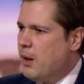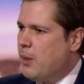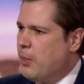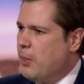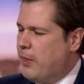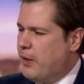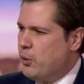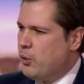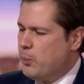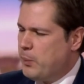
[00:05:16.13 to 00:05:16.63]

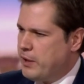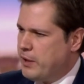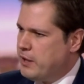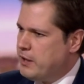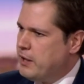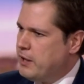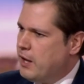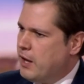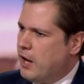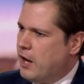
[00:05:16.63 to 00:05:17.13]
There will
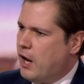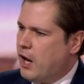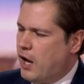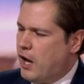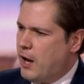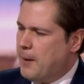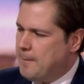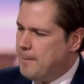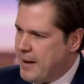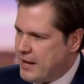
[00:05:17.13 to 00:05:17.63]
be
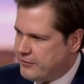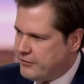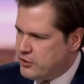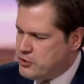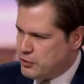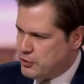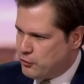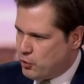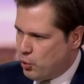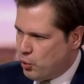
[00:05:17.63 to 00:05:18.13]
a
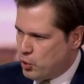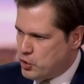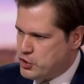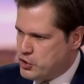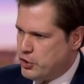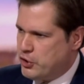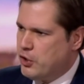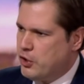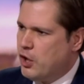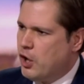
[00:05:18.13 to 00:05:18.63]
message of
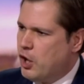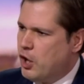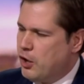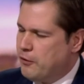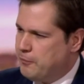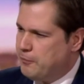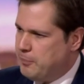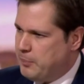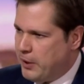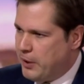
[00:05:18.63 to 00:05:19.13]
caution,
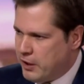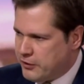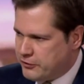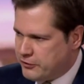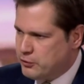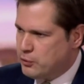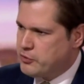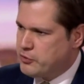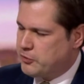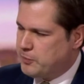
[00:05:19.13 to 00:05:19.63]
of
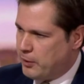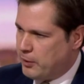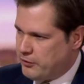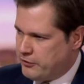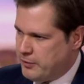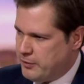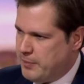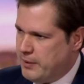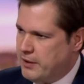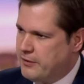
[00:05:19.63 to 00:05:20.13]
personal
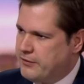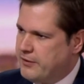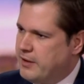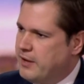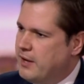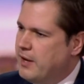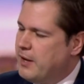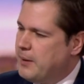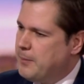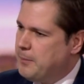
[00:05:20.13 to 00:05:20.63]

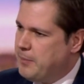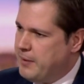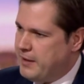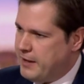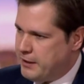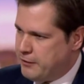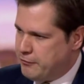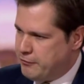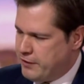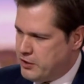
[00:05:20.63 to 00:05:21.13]
responsibility,
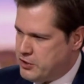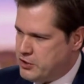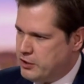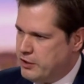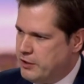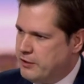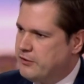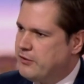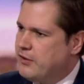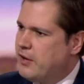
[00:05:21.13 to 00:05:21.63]
being
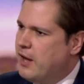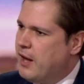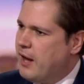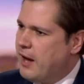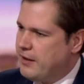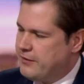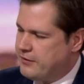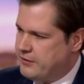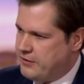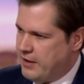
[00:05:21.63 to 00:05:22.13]
vigilant
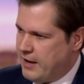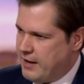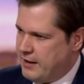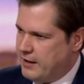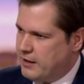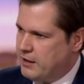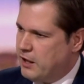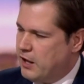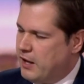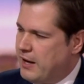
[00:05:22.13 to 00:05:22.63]
and
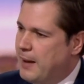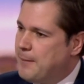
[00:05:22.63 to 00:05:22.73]
staying alert.